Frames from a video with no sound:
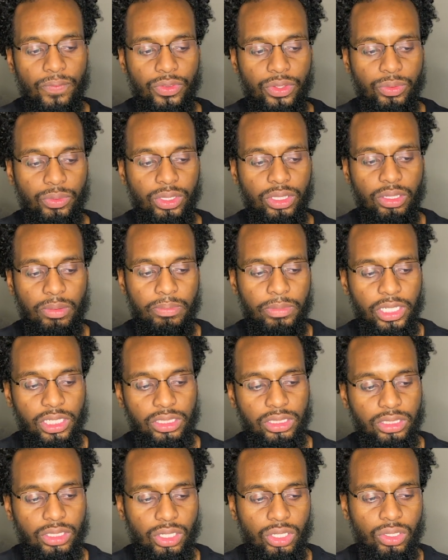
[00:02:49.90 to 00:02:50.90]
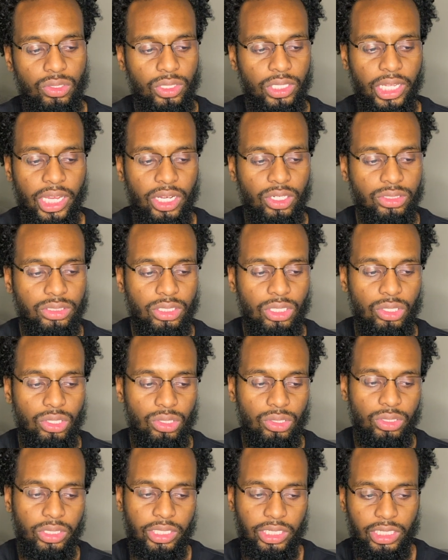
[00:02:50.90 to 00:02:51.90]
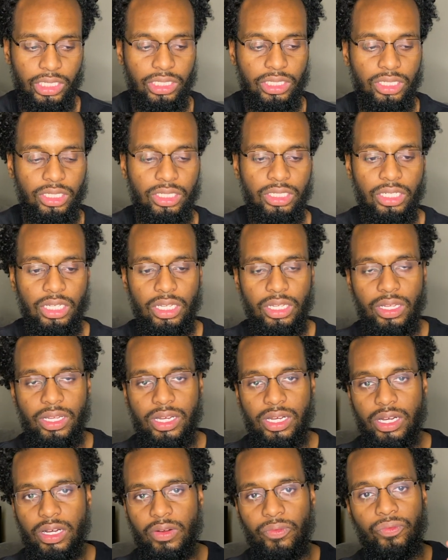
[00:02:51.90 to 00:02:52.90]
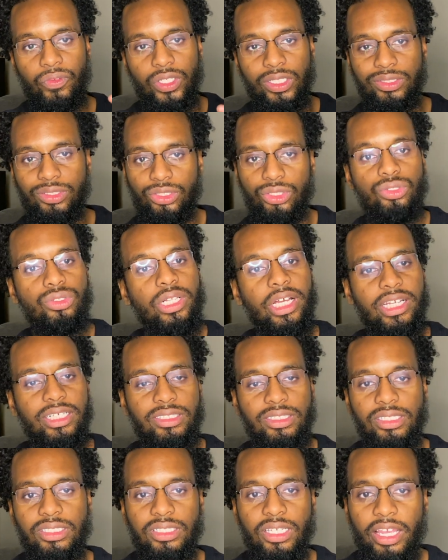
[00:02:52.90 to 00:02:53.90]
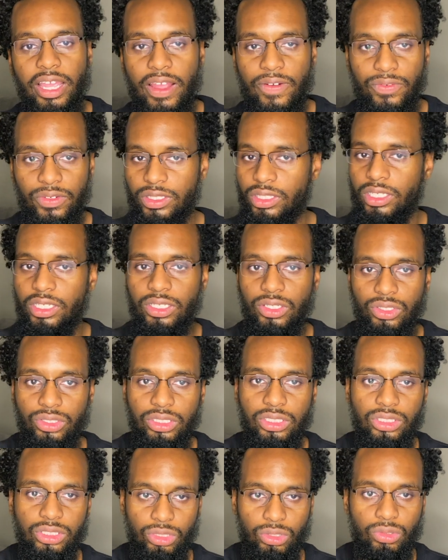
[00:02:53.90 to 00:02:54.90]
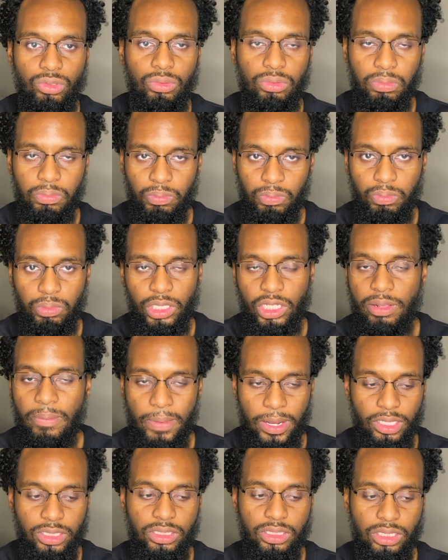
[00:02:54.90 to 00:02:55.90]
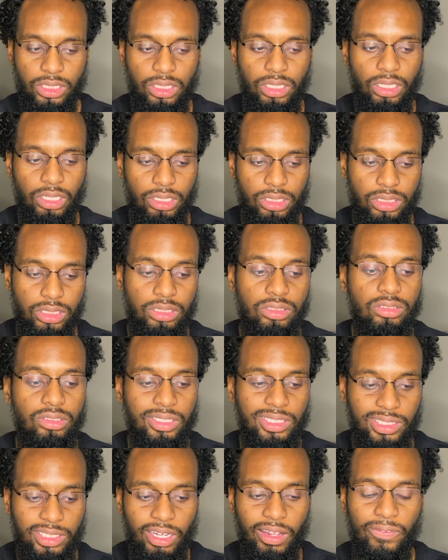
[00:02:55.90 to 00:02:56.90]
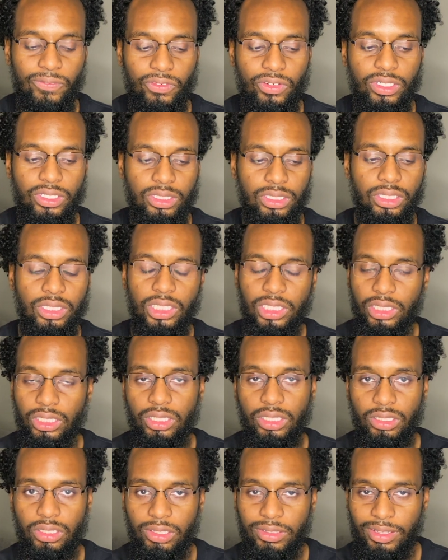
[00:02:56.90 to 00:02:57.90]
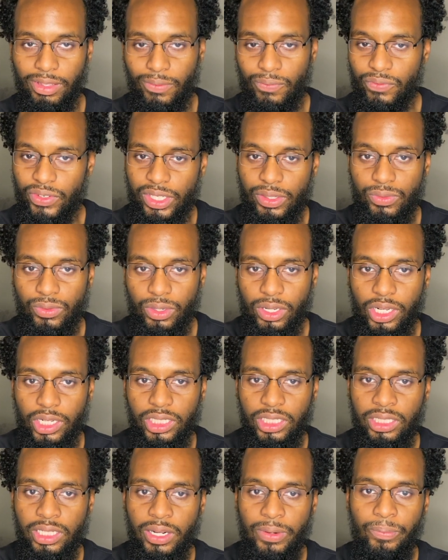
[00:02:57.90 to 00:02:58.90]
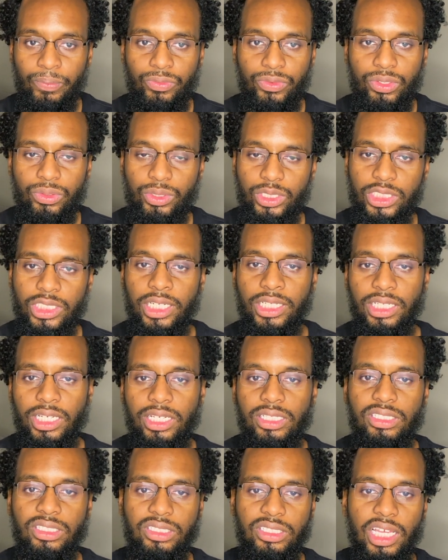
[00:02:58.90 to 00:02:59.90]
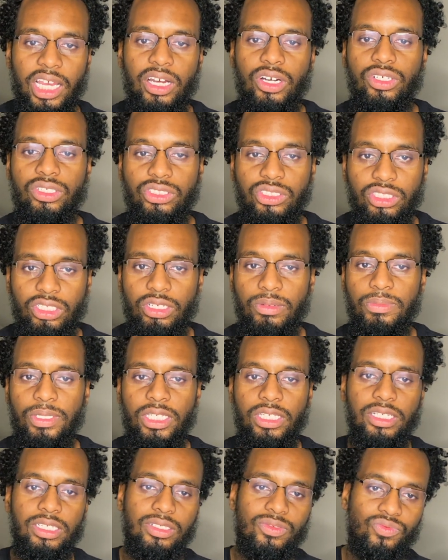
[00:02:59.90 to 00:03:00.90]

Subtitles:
with the midsole and outsole area, the shoelaces, everything on the shoe pretty much looks different than the V1, which I guess is how it should be. Is